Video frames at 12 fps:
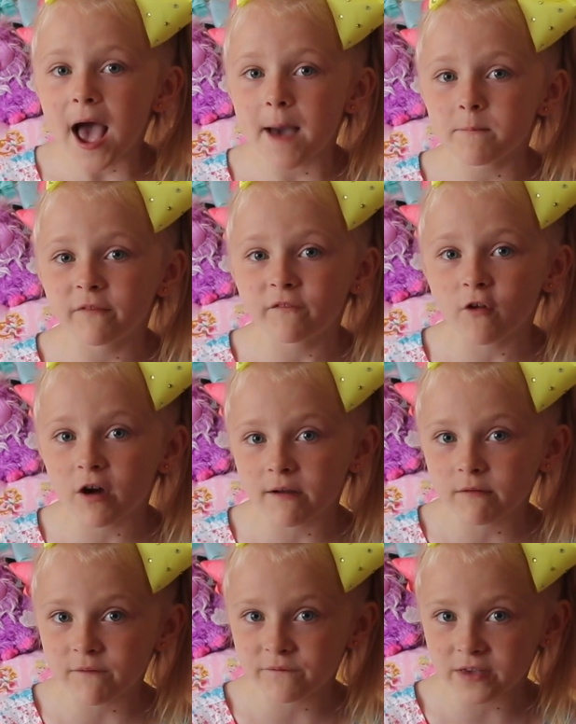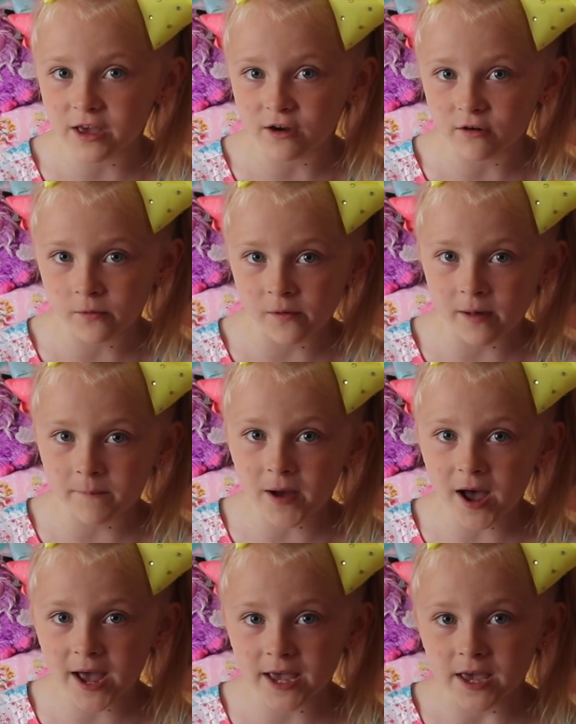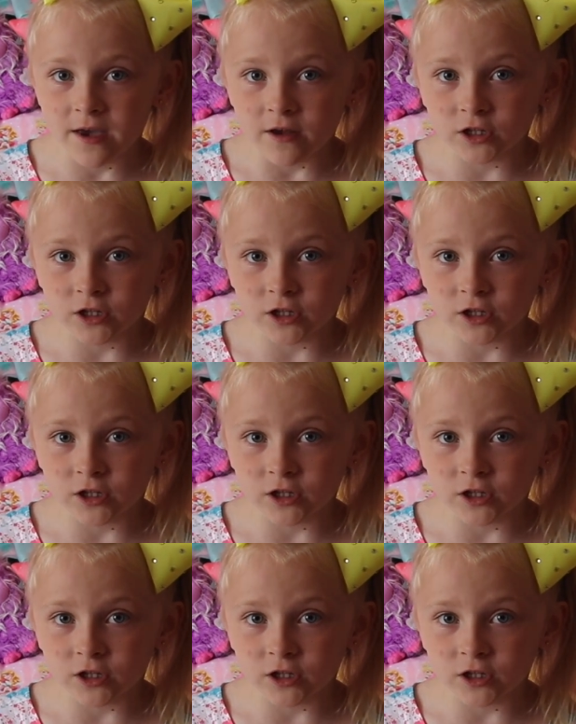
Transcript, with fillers: And before I reveal my